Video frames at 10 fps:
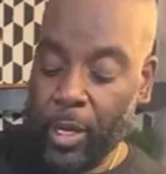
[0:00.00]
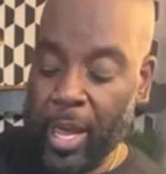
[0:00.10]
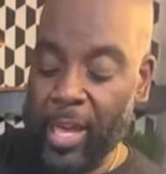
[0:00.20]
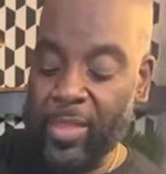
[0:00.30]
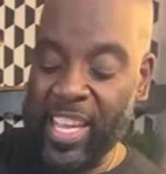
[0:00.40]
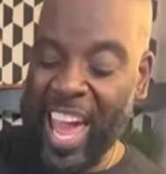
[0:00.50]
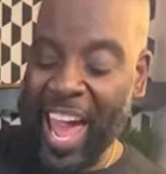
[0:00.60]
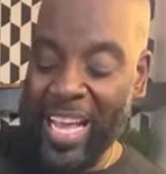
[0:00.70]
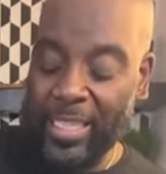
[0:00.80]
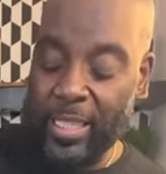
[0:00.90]
and the
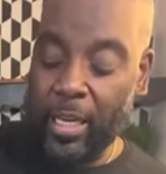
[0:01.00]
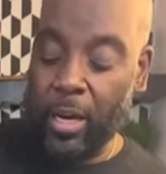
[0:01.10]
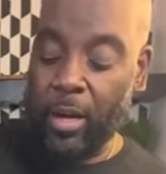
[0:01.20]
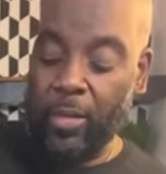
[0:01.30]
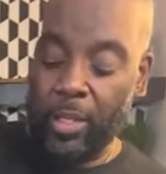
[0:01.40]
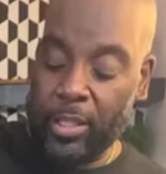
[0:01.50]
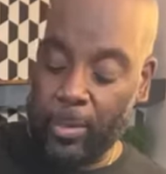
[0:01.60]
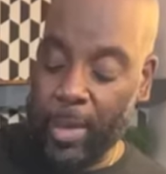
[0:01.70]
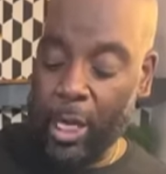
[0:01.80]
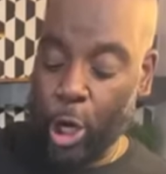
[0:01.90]
acid of the
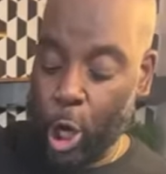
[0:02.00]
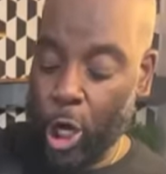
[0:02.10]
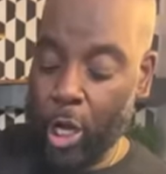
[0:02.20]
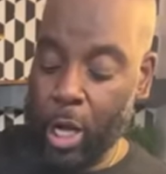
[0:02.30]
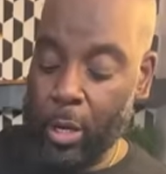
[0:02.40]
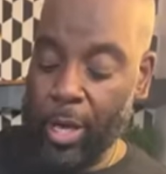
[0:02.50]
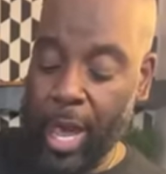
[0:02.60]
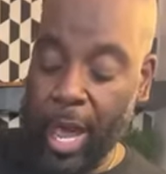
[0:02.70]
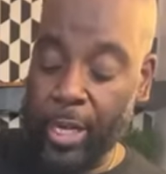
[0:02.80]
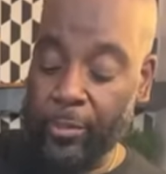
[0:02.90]
tomato.
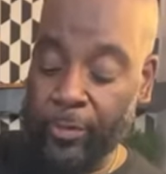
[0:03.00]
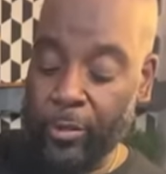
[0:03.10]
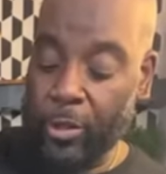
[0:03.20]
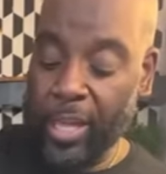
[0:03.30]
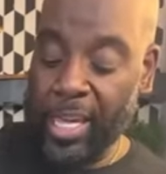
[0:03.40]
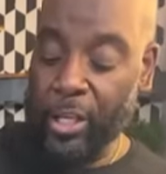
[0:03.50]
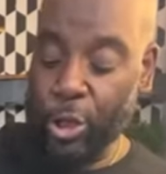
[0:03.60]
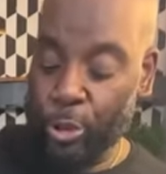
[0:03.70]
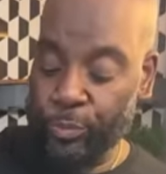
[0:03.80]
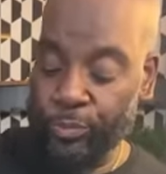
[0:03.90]
Okay? Thank you.